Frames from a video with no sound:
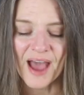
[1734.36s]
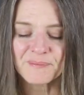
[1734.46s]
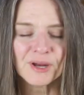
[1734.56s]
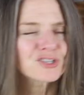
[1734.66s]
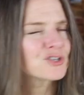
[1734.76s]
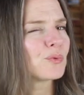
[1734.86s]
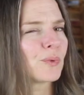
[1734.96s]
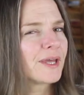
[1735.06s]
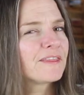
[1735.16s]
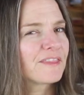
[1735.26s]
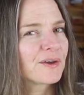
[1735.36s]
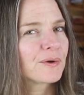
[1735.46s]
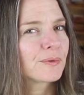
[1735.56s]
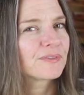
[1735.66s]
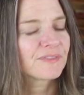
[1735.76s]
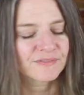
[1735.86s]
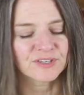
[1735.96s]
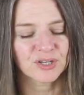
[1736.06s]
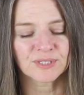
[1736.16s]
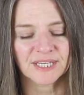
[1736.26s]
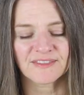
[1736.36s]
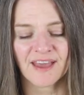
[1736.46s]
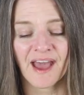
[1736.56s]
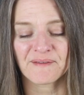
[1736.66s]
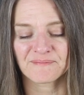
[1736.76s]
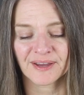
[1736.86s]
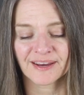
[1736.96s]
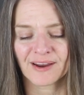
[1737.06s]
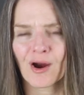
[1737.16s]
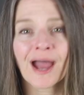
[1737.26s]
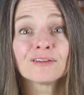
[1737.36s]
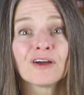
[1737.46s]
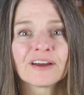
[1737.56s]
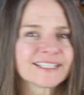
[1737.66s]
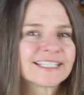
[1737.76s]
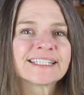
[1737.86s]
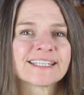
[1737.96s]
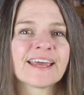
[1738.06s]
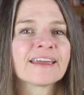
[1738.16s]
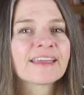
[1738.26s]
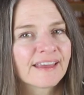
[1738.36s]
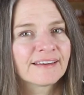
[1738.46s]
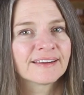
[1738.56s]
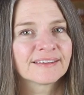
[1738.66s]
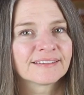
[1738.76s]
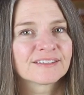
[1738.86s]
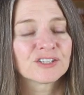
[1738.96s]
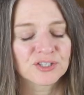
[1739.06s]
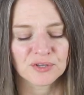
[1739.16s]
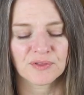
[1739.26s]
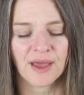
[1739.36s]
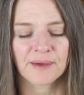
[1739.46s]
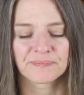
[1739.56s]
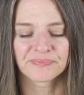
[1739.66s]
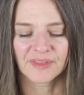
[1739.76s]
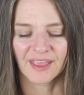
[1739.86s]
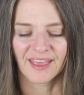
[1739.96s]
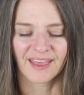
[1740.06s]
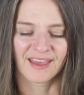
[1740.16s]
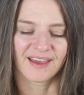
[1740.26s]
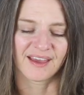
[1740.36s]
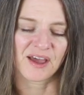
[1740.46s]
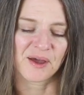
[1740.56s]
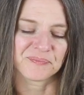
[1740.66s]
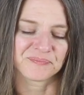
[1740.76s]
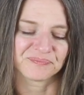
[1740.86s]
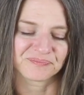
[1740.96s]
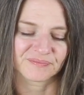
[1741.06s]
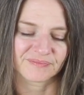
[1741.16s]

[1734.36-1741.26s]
I'm not sure when though you did that, but, or how long did it take Hannah to do that? Um,